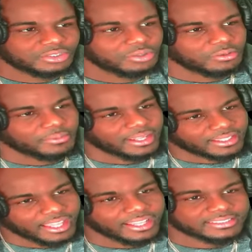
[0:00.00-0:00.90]
it, man.
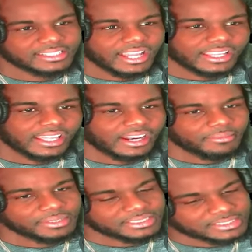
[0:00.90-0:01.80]
Caskey, I cannot
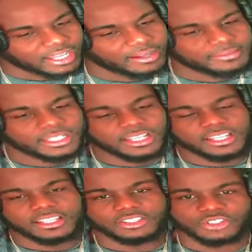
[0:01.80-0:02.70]
be stopped.
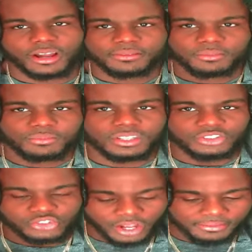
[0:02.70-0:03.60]
He dropped
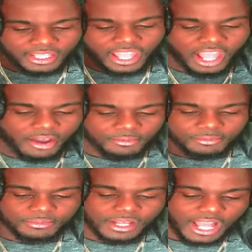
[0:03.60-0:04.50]
the
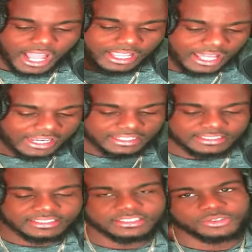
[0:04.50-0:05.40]
album. I gotta
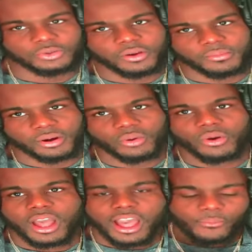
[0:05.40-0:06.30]
listen to it, bro.
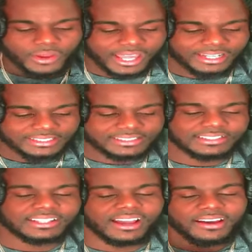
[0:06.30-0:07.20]
We gotta sit
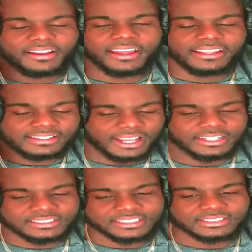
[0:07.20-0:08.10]
down and
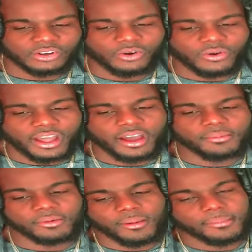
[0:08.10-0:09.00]
digest the whole
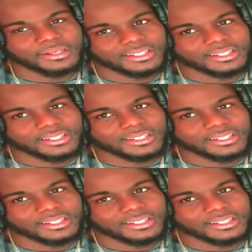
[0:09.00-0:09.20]
album. I'm a little